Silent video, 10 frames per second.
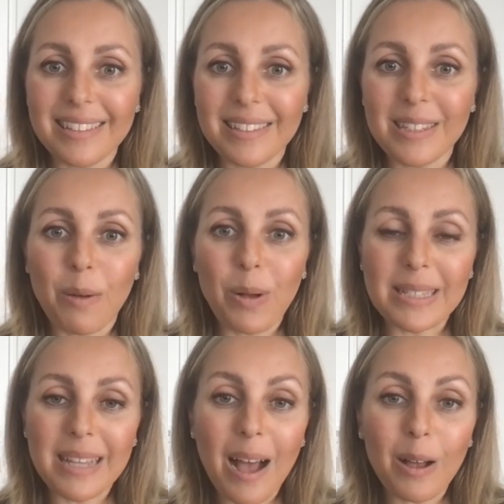
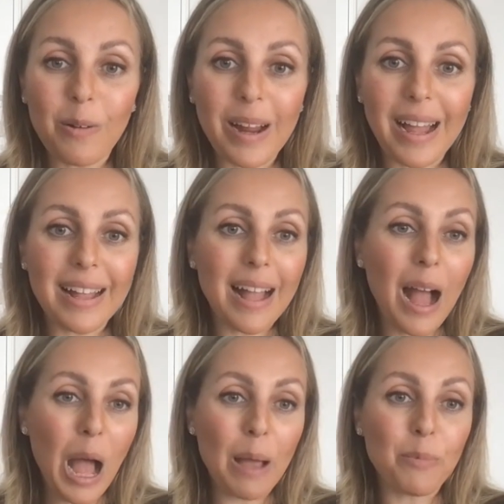someone's hungry and
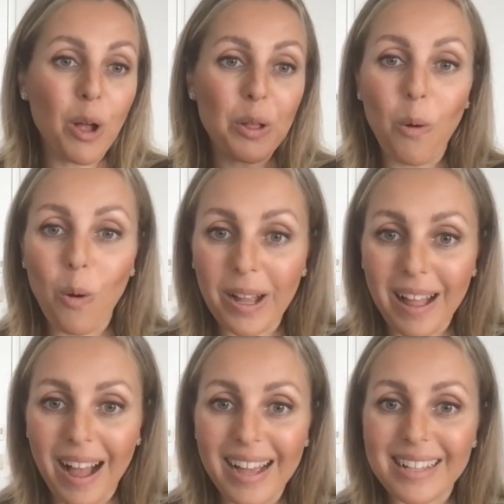I'm not
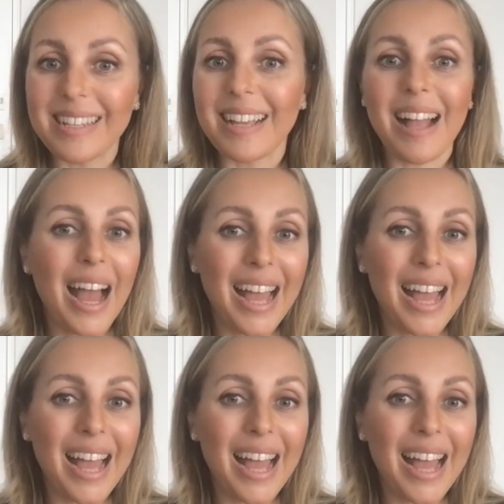organized and